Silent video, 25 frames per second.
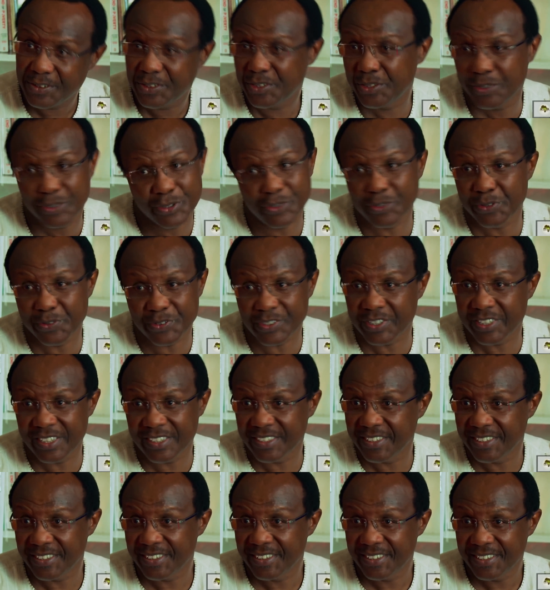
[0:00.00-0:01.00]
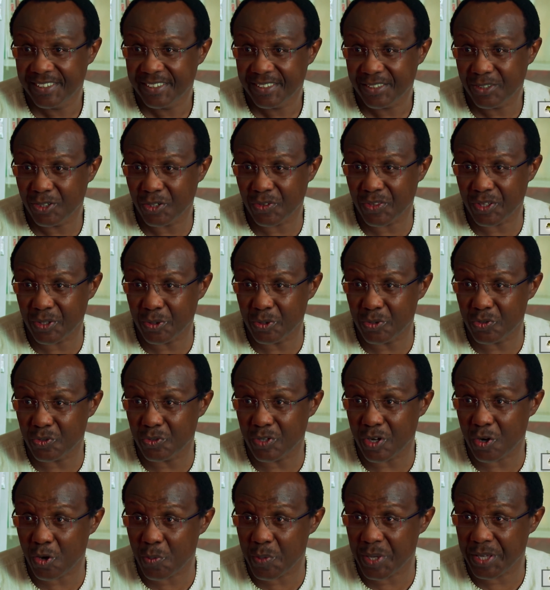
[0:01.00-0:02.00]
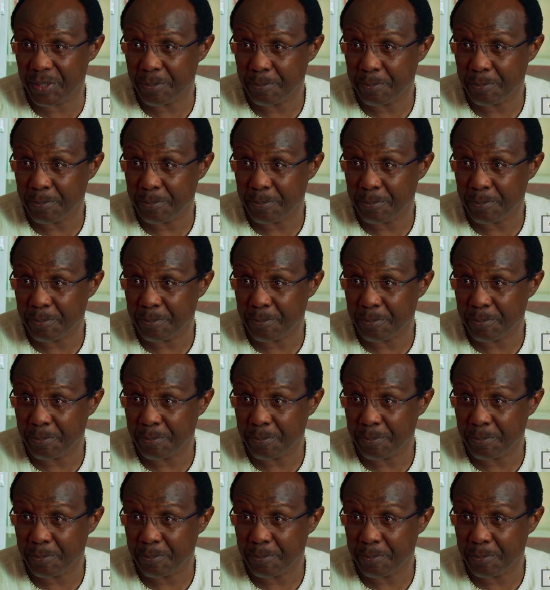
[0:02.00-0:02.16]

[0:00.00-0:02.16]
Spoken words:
you've got the goods in Nairobi.